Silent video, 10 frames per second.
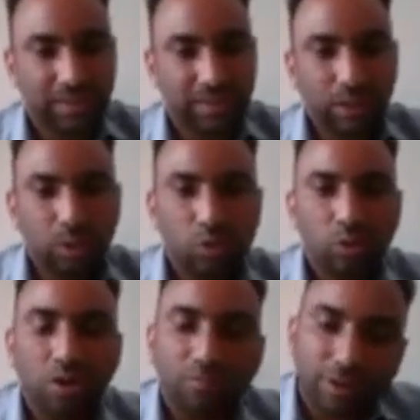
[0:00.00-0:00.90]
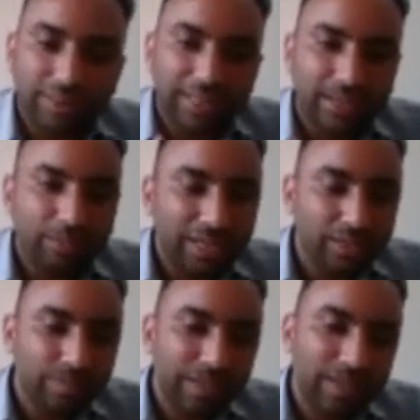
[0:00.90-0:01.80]
So for their
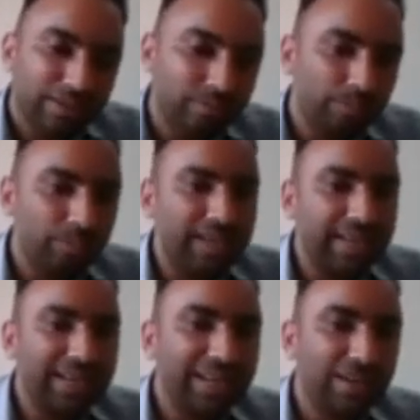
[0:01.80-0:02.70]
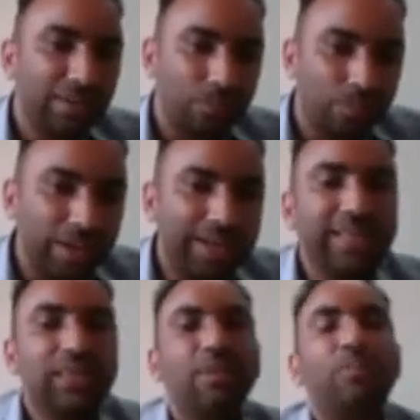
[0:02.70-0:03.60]
management, we can maintain the